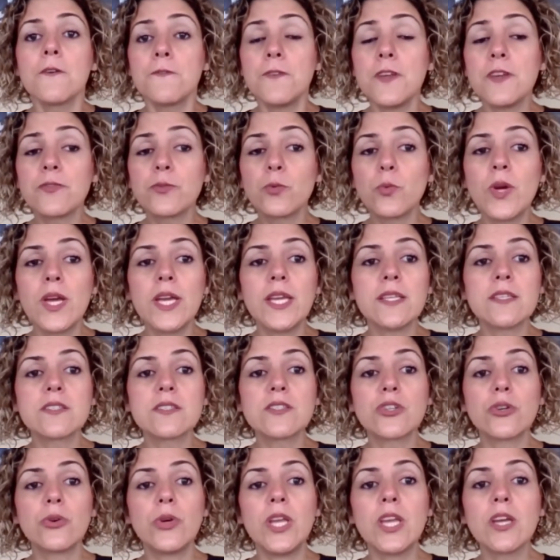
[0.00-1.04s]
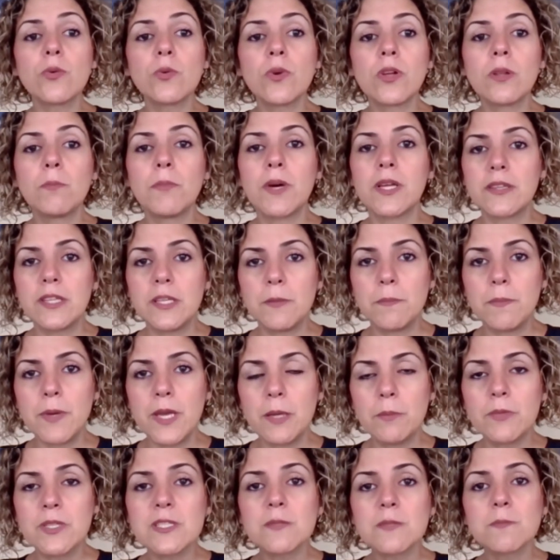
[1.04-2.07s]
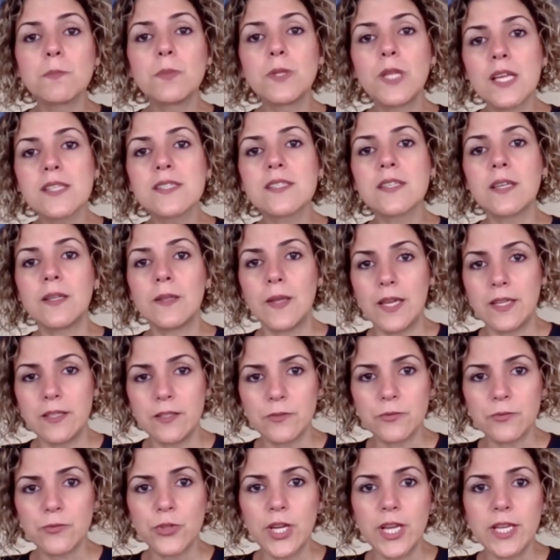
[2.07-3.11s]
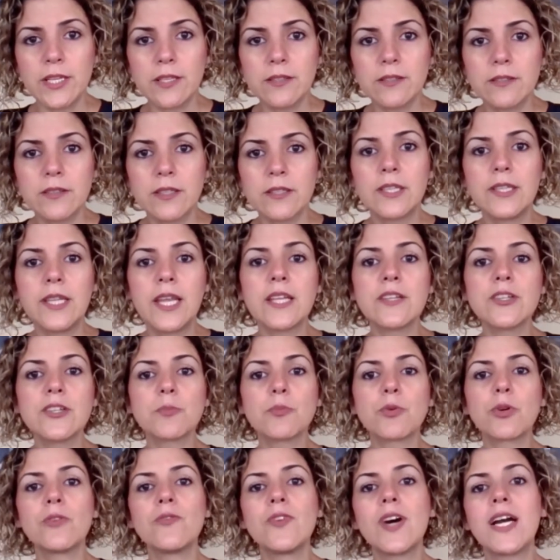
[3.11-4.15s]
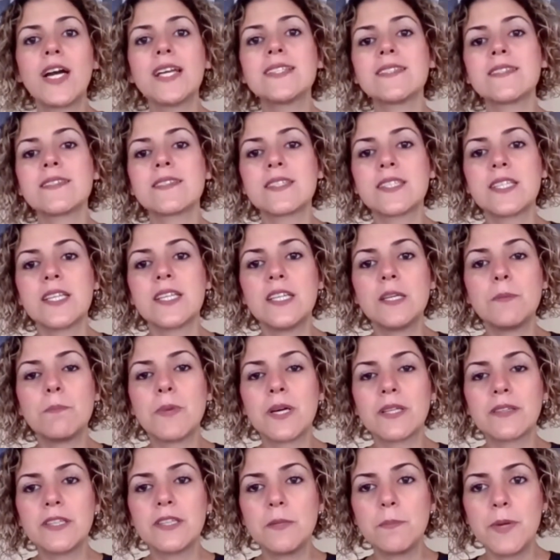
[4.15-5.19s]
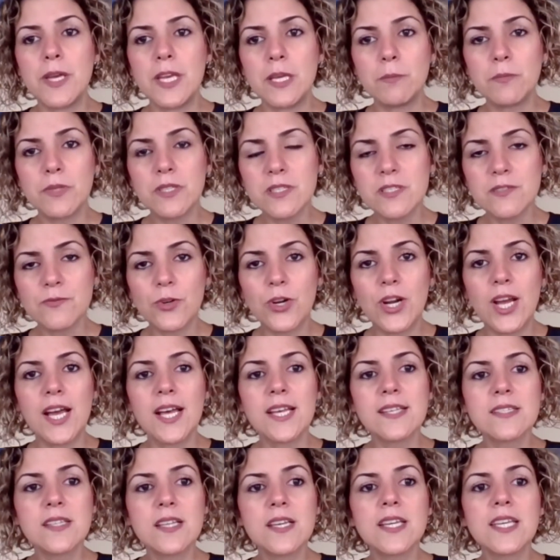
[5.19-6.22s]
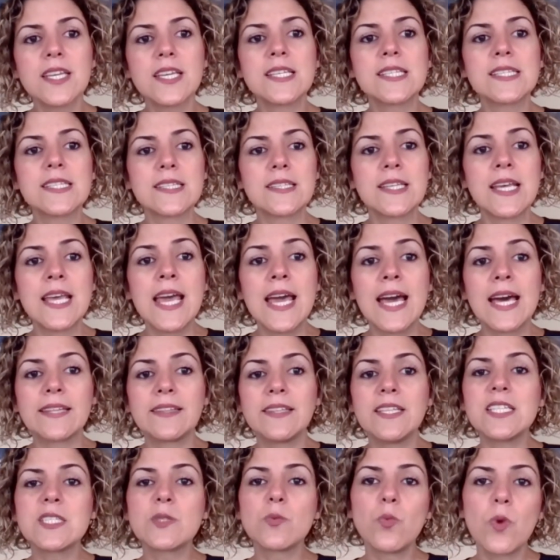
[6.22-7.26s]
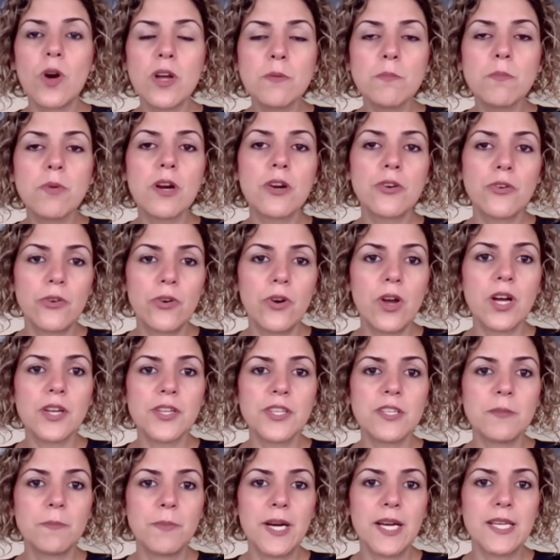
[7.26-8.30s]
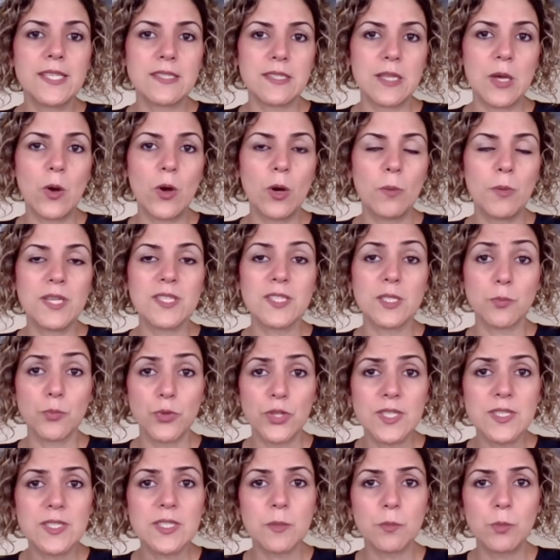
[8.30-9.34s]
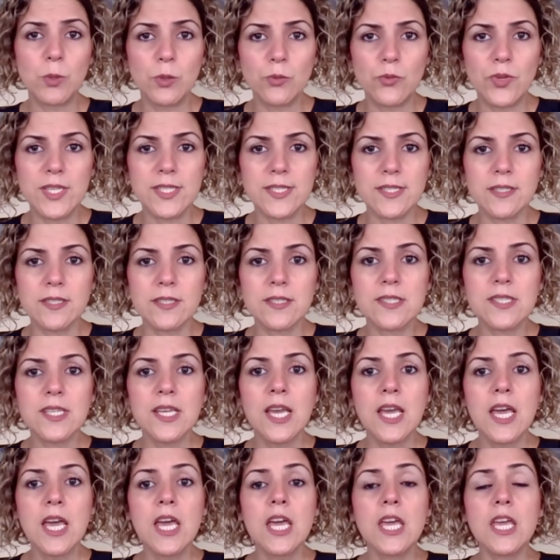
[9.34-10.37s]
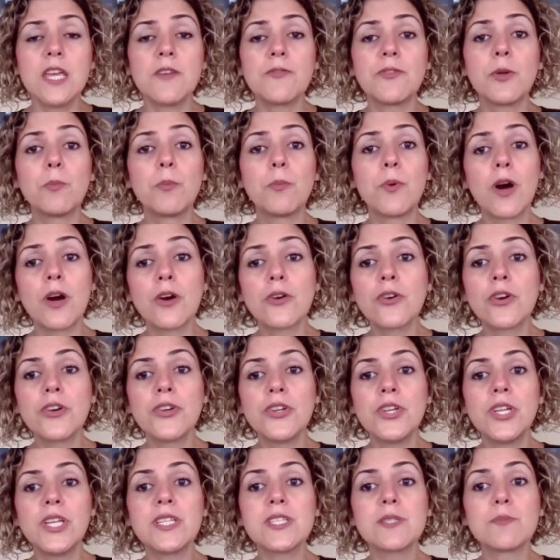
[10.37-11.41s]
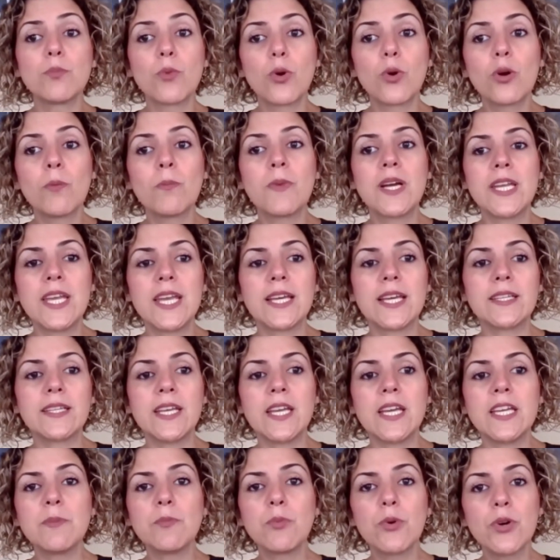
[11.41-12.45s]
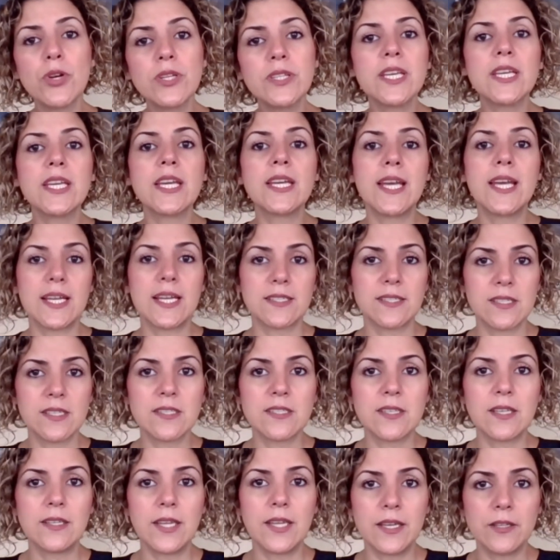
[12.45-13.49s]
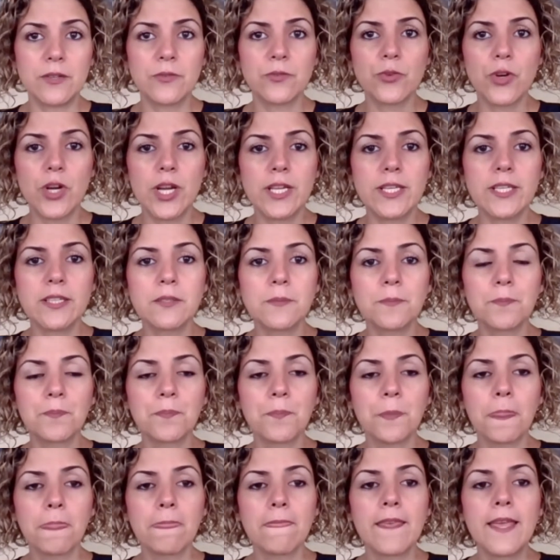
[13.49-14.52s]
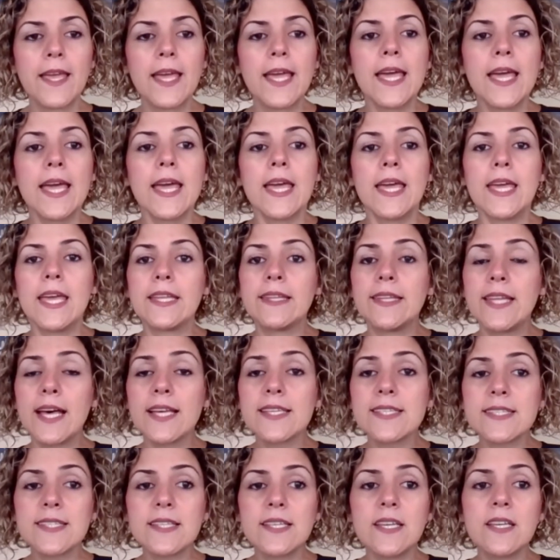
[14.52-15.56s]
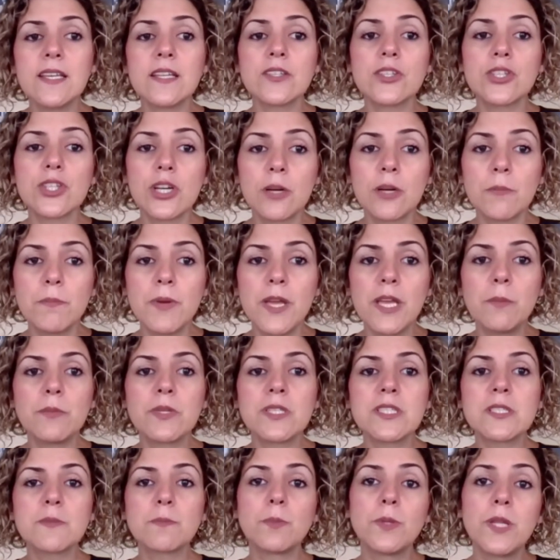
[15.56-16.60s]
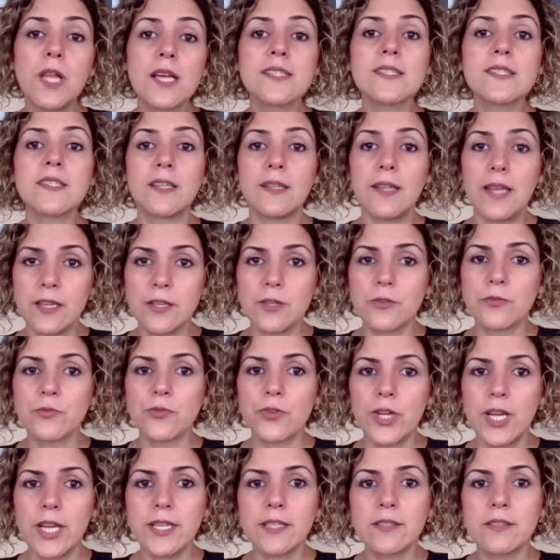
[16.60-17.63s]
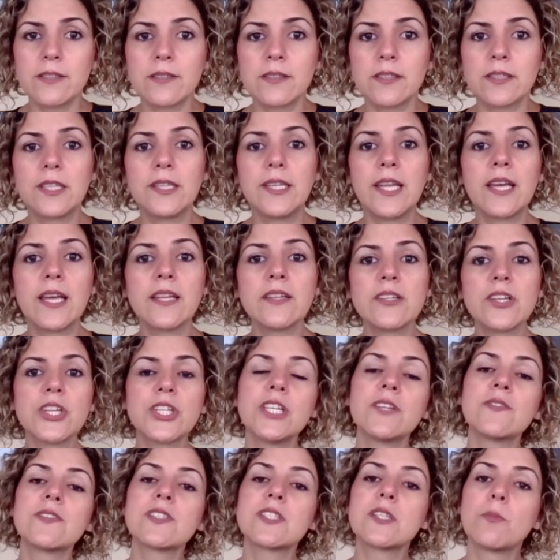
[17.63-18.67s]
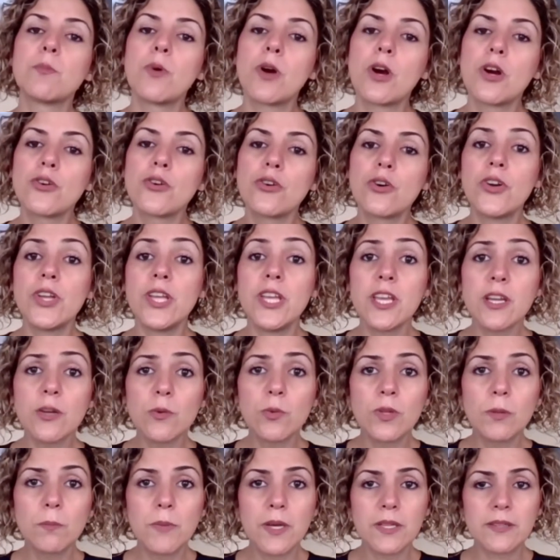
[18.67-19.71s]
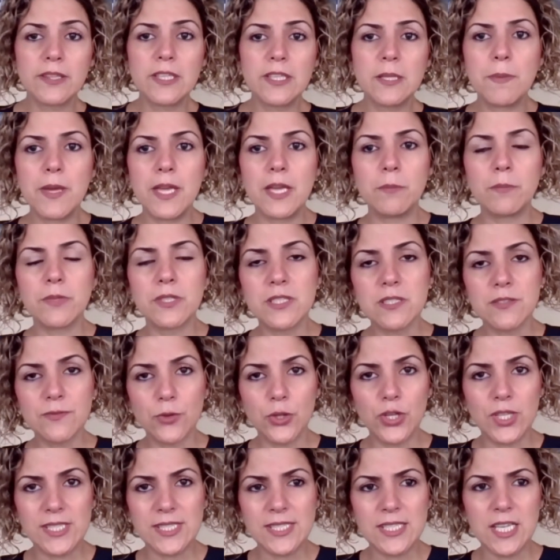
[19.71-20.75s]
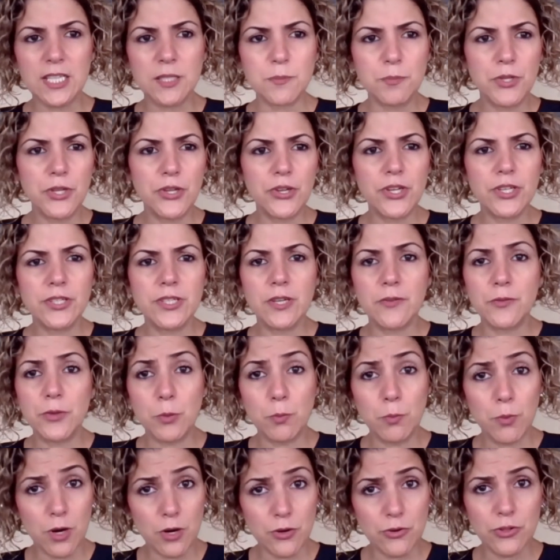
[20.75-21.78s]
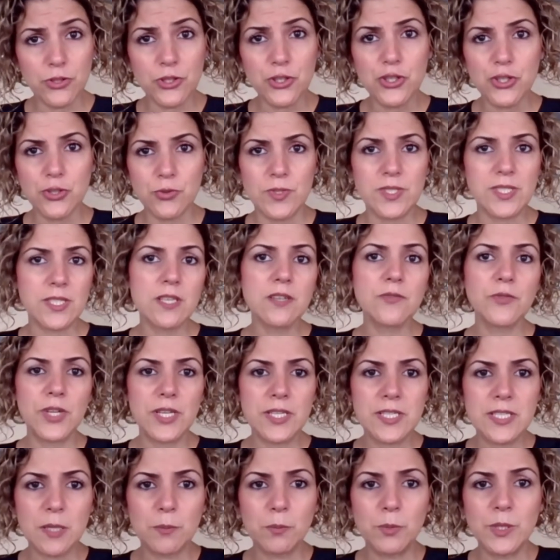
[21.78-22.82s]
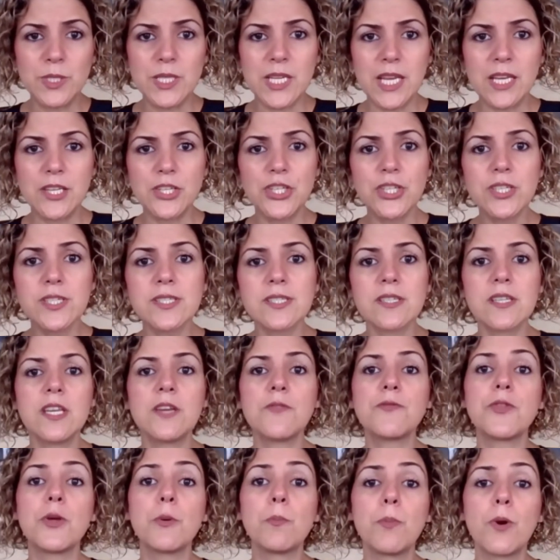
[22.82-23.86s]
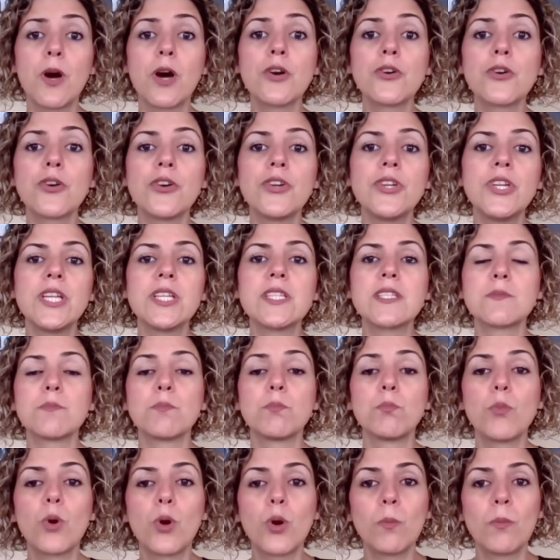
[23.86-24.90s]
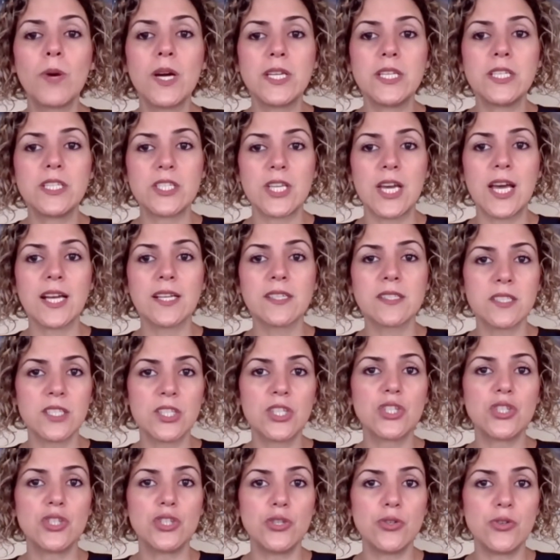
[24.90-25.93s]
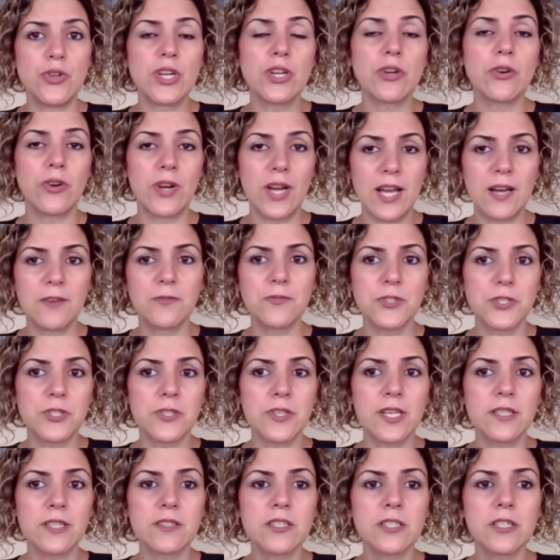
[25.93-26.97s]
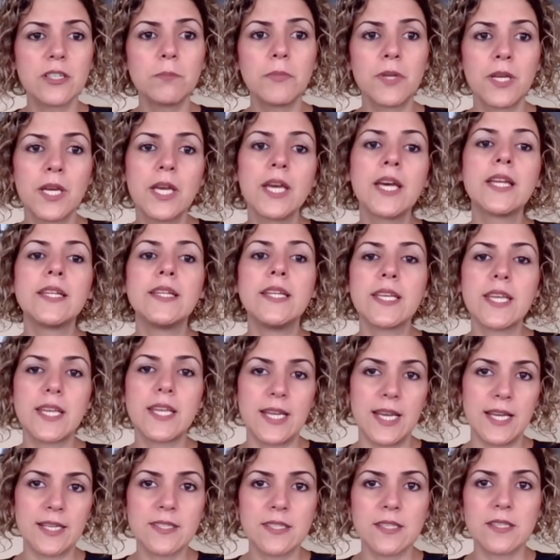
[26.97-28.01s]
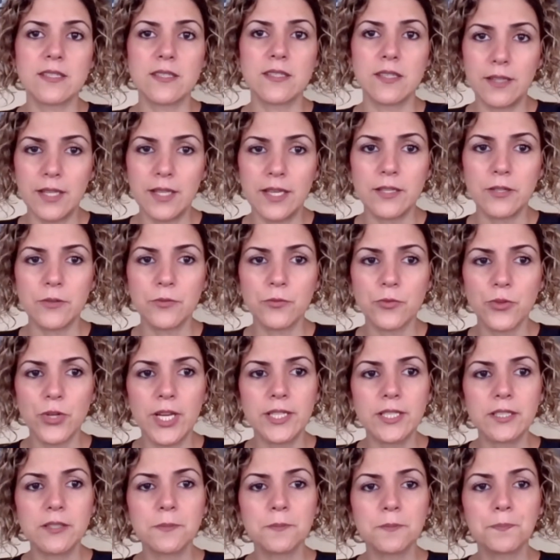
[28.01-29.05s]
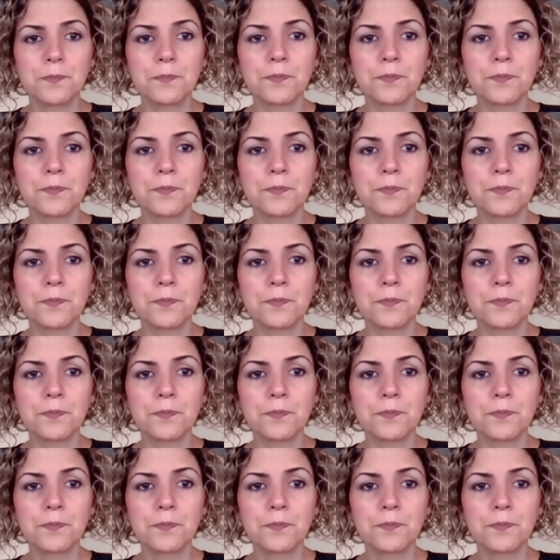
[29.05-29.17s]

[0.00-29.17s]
Fifth way is through equal monthly payments plus a line of credit. The lender provides steady monthly payments for as long as at least one borrower occupies the home as a principal residence. If the borrower needs more money at any point, they can access the line of credit. And lastly, term payments plus a line of credit. The lender gives the borrower equal monthly payments for a set period of the borrower's choosing, for example, 10 years. If the borrower needs more money to access during or after that term, they can access the line of credit.